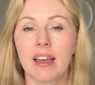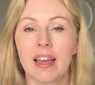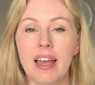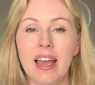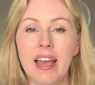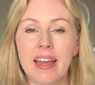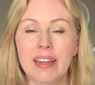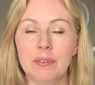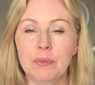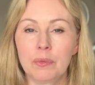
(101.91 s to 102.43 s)

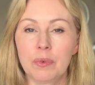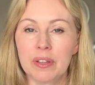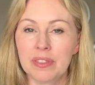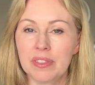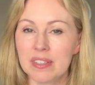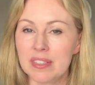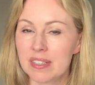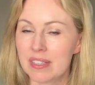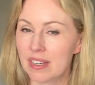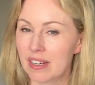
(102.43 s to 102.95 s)
And what
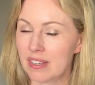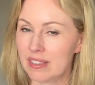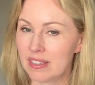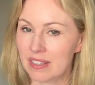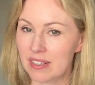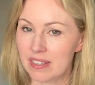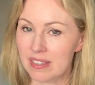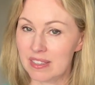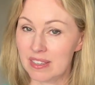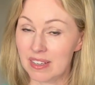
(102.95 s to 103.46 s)
this does
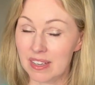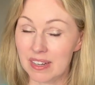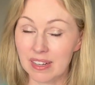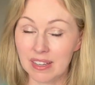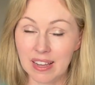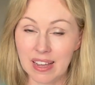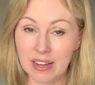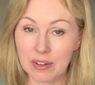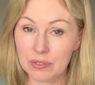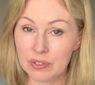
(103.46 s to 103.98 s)
is it
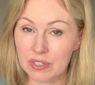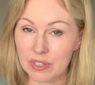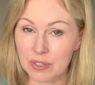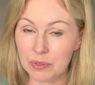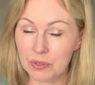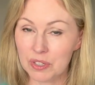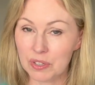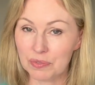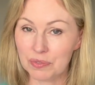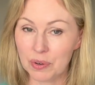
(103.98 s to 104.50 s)
allows you
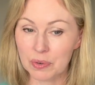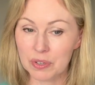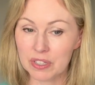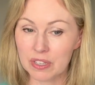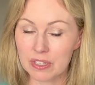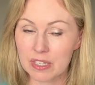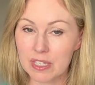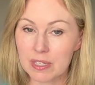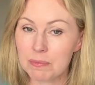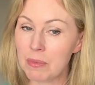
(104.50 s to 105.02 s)
to focus
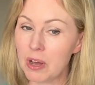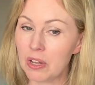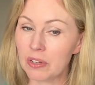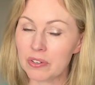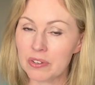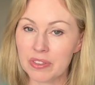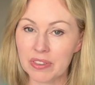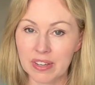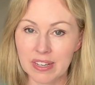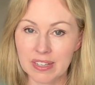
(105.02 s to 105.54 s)
on smaller
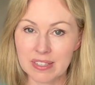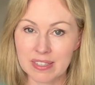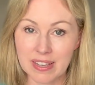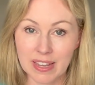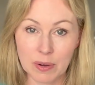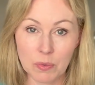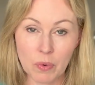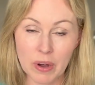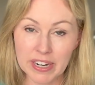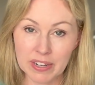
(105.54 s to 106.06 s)
things
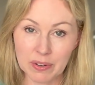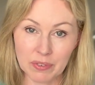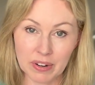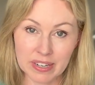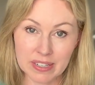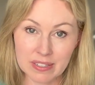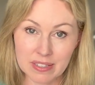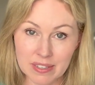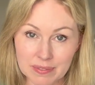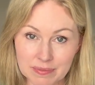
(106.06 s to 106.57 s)
like wedding
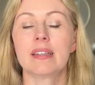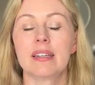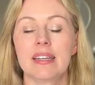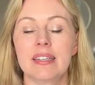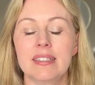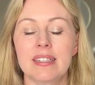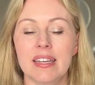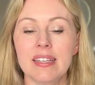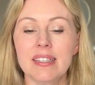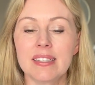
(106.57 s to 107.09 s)
rings. It
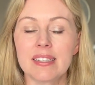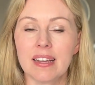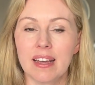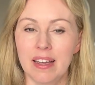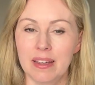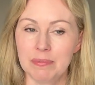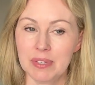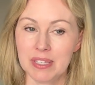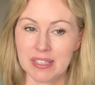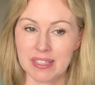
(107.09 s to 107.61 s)
takes
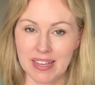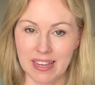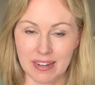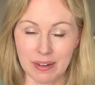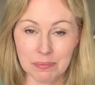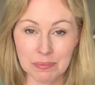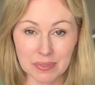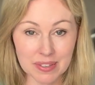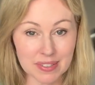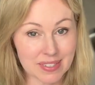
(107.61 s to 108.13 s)
time to set
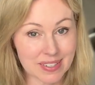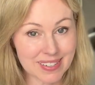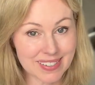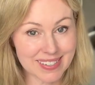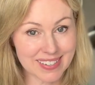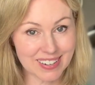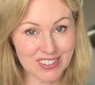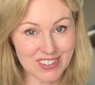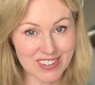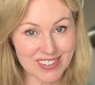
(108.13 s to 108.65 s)
up this
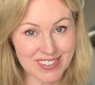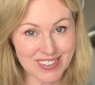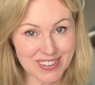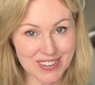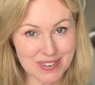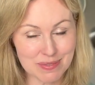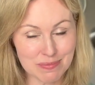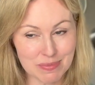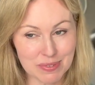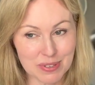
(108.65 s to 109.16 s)
extension
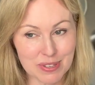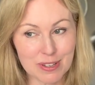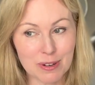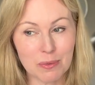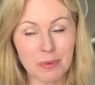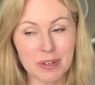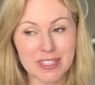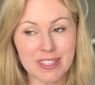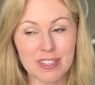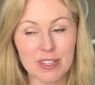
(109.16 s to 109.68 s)
tube, so
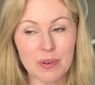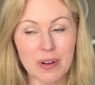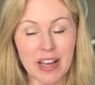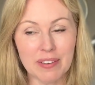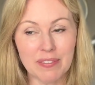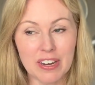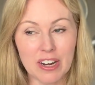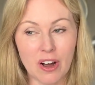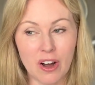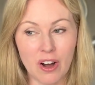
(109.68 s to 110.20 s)
once you have
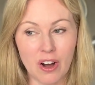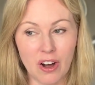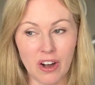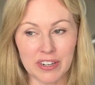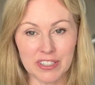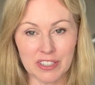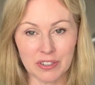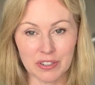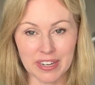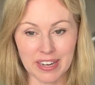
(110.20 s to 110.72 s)
it
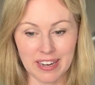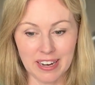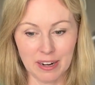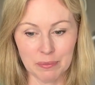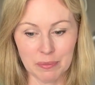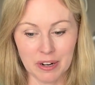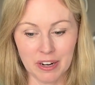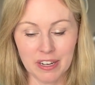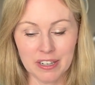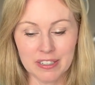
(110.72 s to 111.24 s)
on your
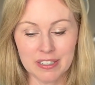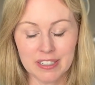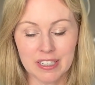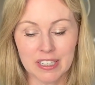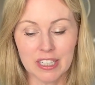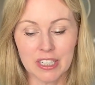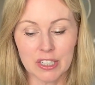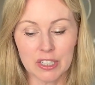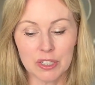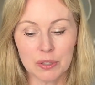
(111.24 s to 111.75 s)
camera,
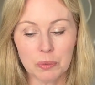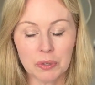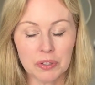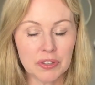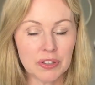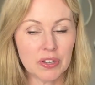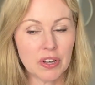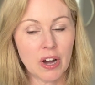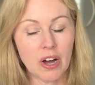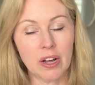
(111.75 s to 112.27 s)
you will
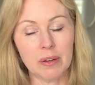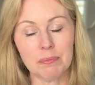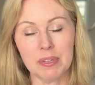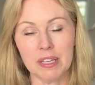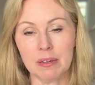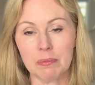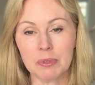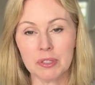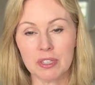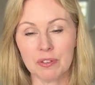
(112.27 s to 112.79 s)
not be
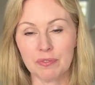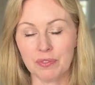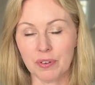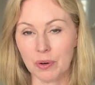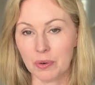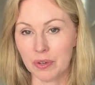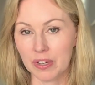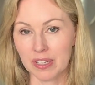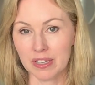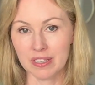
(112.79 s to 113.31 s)
able to
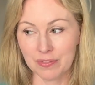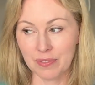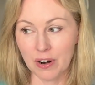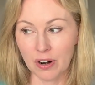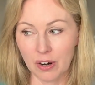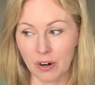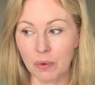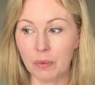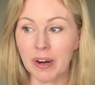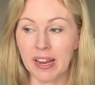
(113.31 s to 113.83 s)
focus
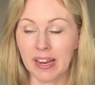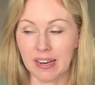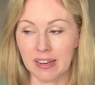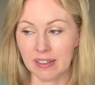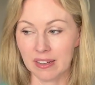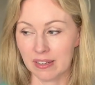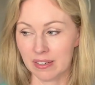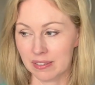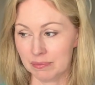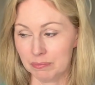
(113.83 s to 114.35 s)
far away
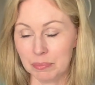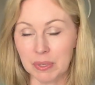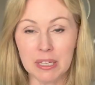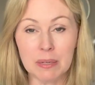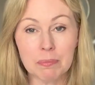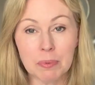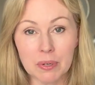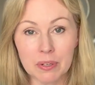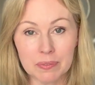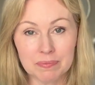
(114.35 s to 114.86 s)
on
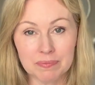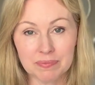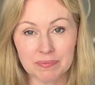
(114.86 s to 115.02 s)
people.